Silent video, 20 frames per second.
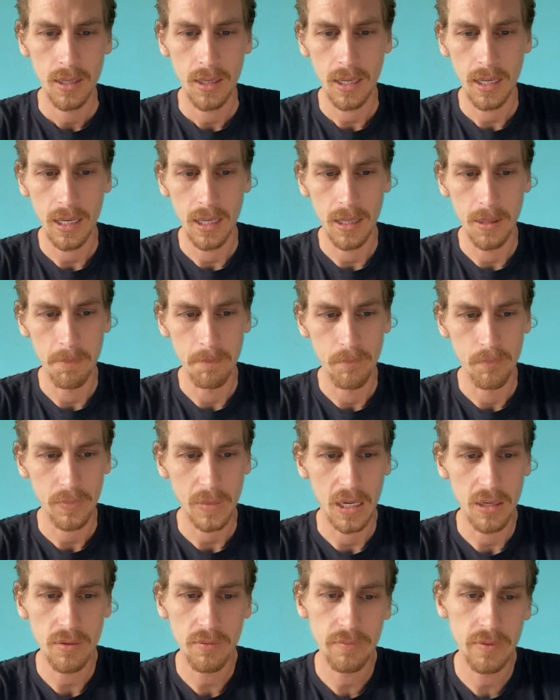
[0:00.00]

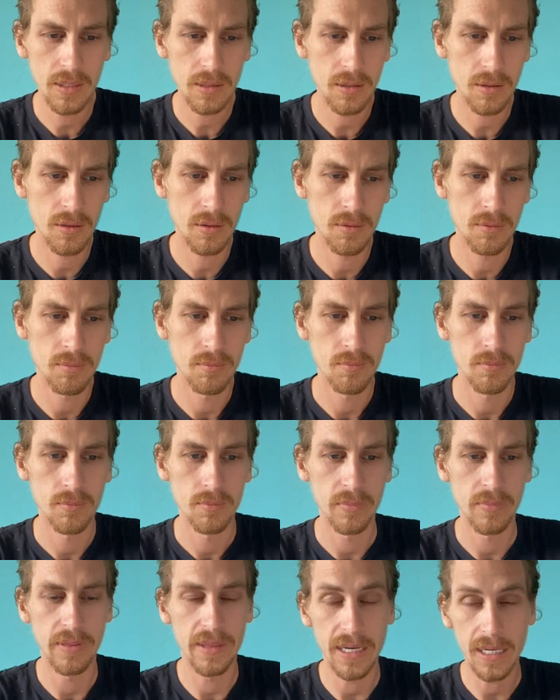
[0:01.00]
I don't think they're
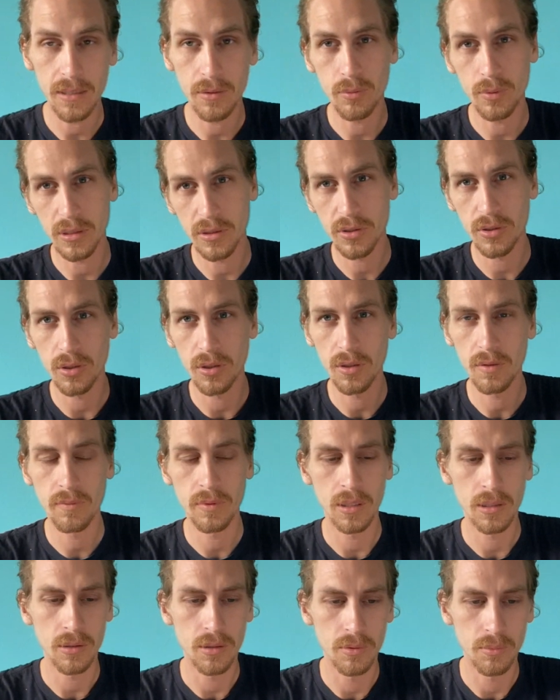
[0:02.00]
their reserve.
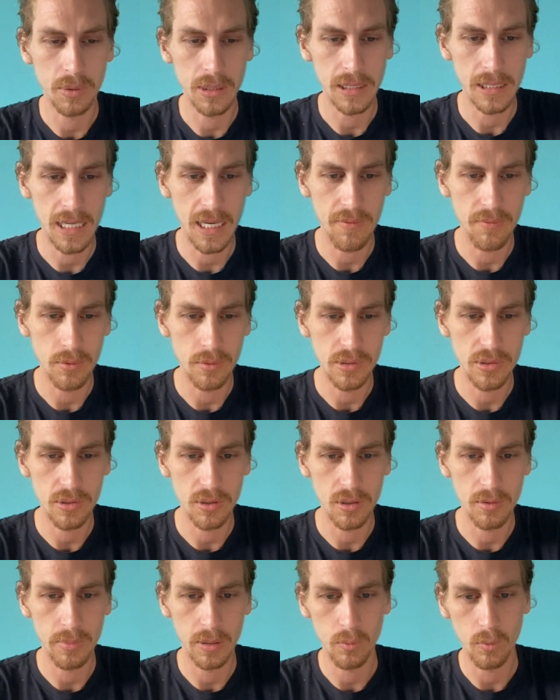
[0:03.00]
They don't really have a
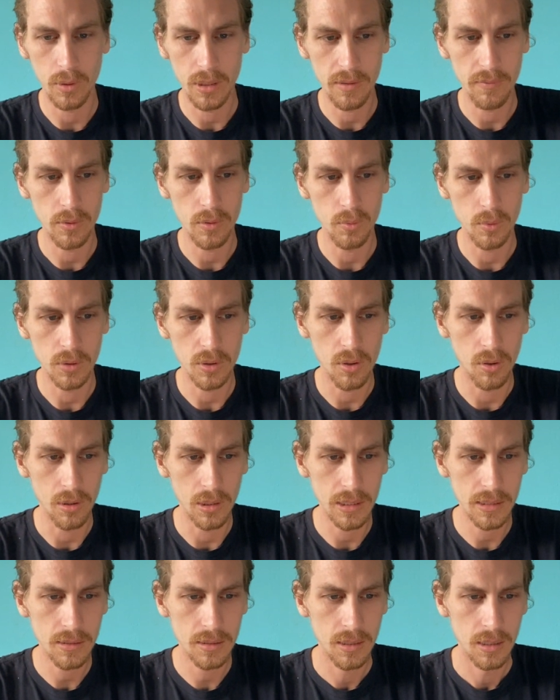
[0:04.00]
reserve, but whatever you would call
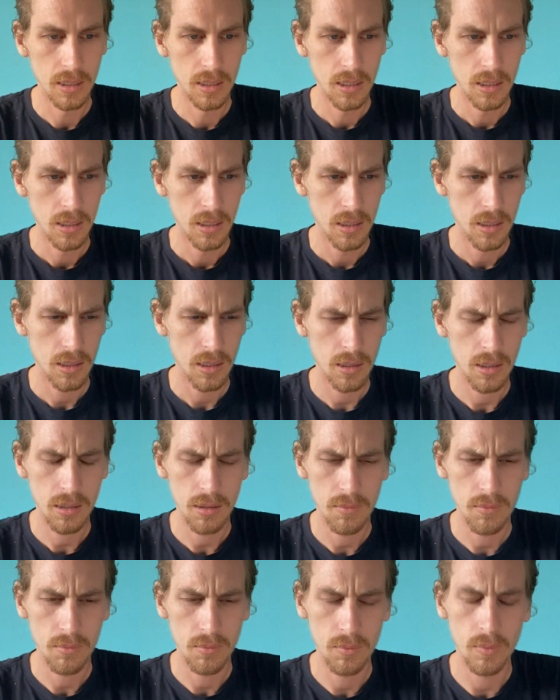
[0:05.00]
it.
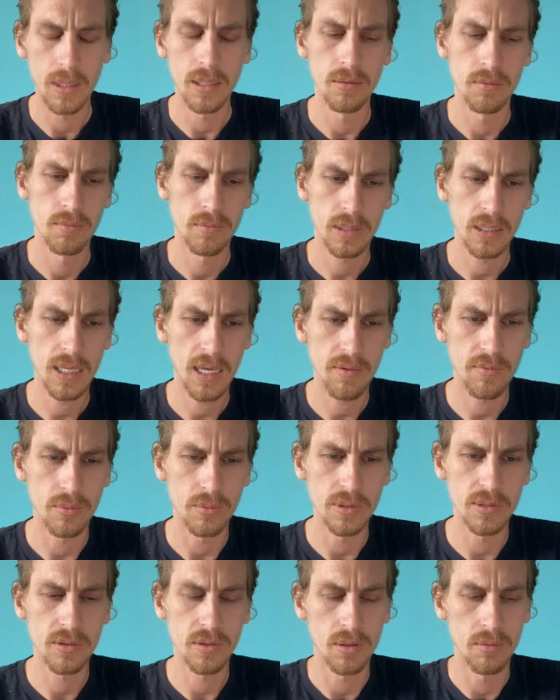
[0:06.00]
Well, they have a
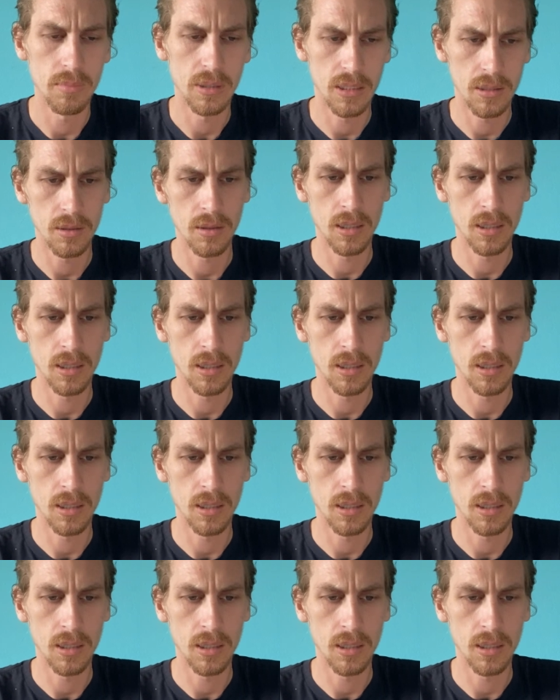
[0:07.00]
reserve, but